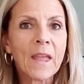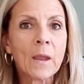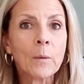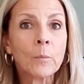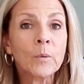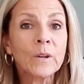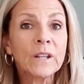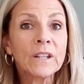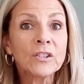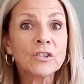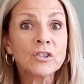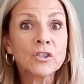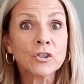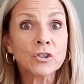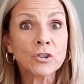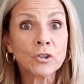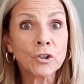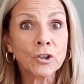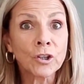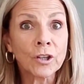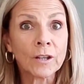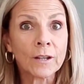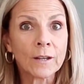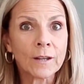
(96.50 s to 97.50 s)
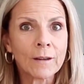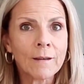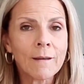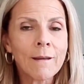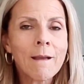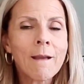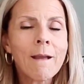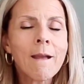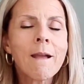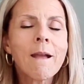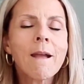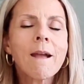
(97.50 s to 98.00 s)
and we should
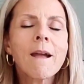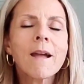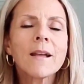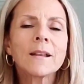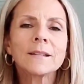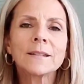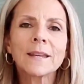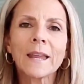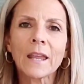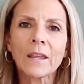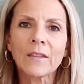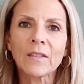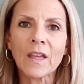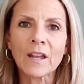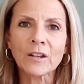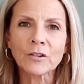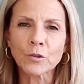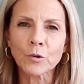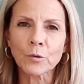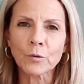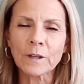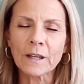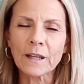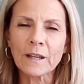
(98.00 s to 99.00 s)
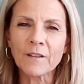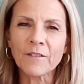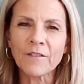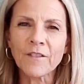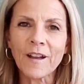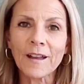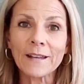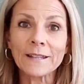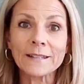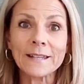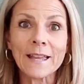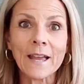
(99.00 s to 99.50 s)
take that journey to
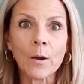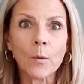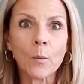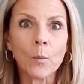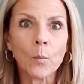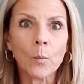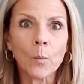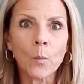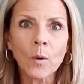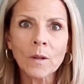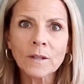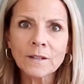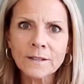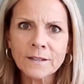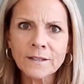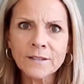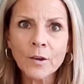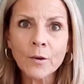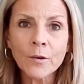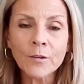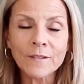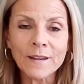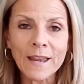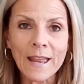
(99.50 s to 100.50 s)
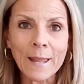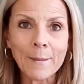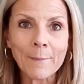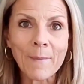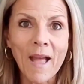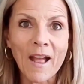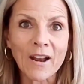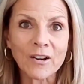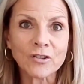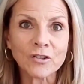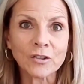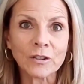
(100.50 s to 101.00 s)
find out what does our name
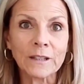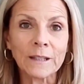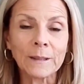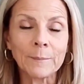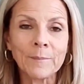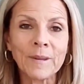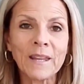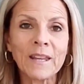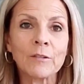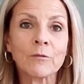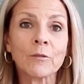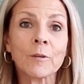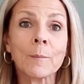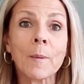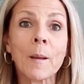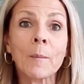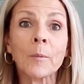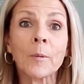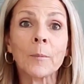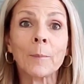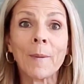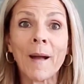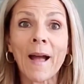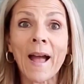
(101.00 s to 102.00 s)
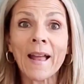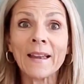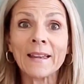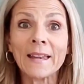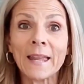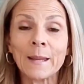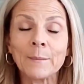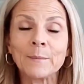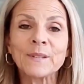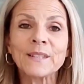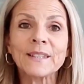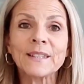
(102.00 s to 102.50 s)
actually mean. Remember, my
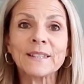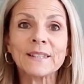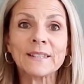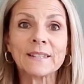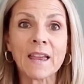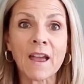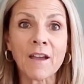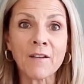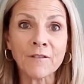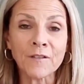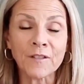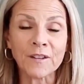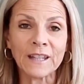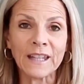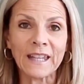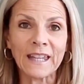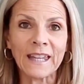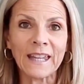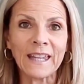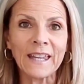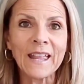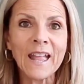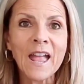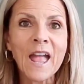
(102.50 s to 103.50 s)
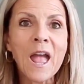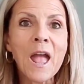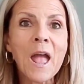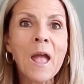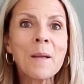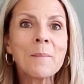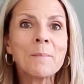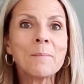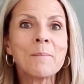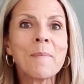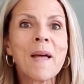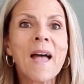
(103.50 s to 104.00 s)
name Stephanie.
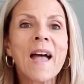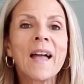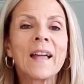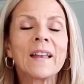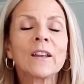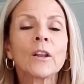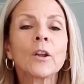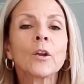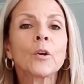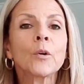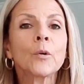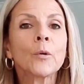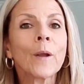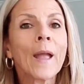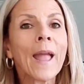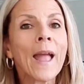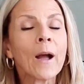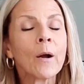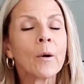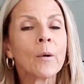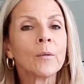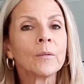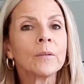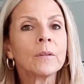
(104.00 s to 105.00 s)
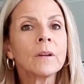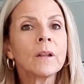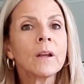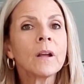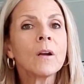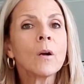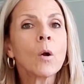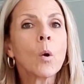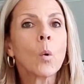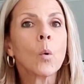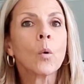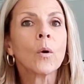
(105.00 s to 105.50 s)
That crown
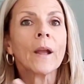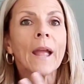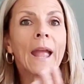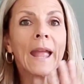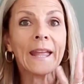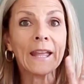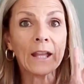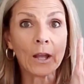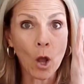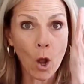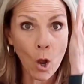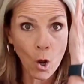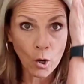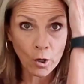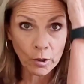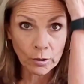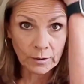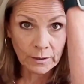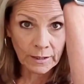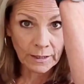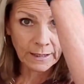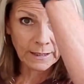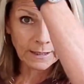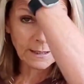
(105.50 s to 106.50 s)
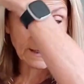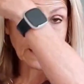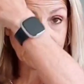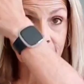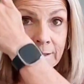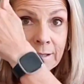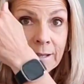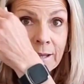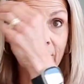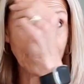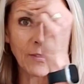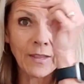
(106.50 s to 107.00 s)
or a
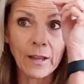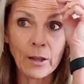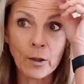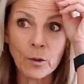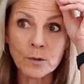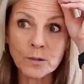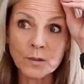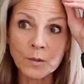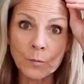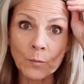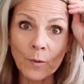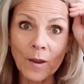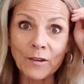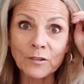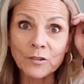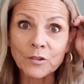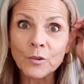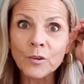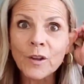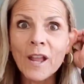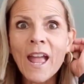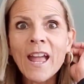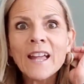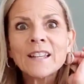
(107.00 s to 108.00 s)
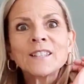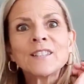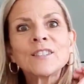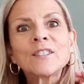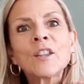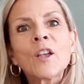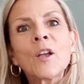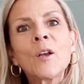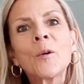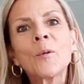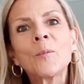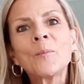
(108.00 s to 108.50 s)
garland that goes around your head.
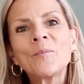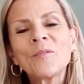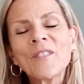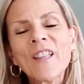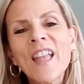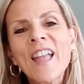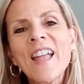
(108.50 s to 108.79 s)
So